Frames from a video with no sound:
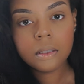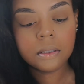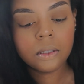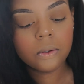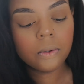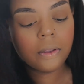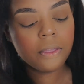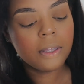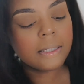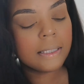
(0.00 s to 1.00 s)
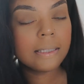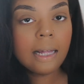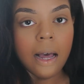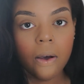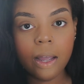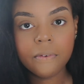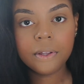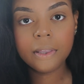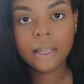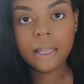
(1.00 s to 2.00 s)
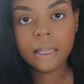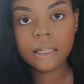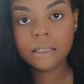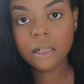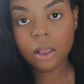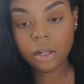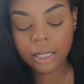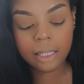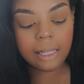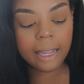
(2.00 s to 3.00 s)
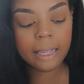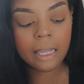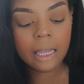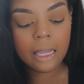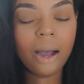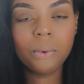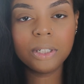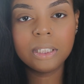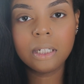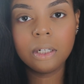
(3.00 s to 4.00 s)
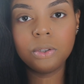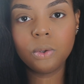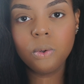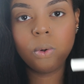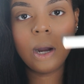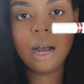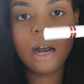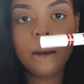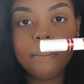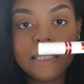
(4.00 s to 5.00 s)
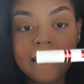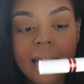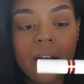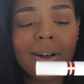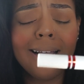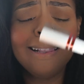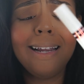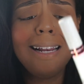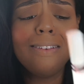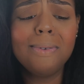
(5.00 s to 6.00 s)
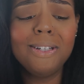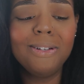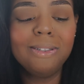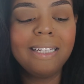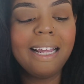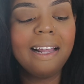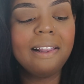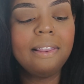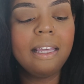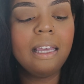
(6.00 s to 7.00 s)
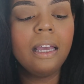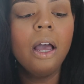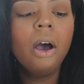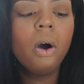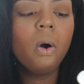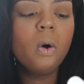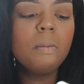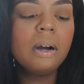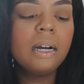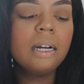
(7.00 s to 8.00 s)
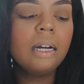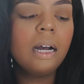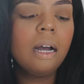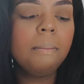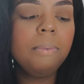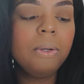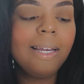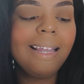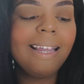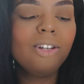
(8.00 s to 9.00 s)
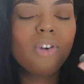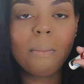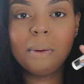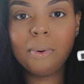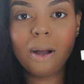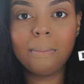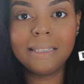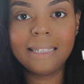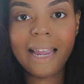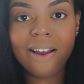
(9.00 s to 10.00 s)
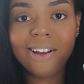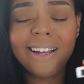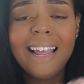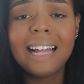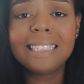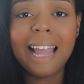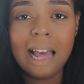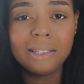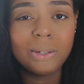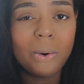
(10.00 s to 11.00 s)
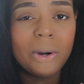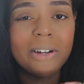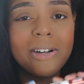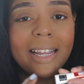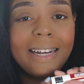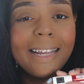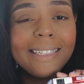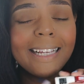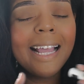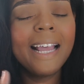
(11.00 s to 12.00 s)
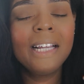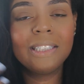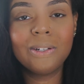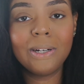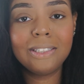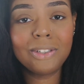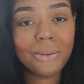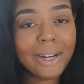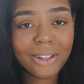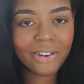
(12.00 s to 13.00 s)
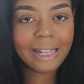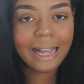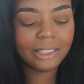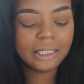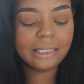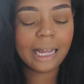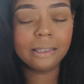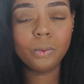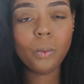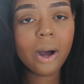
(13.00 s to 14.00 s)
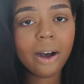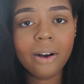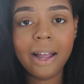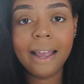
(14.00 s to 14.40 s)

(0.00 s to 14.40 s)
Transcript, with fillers: So this is how everything is looking like. Now we're just gonna do mascara, and lately I've been using the Oma Beauty Drama Balm mascara. It has castor oil in it, so it's treating your lashes as well.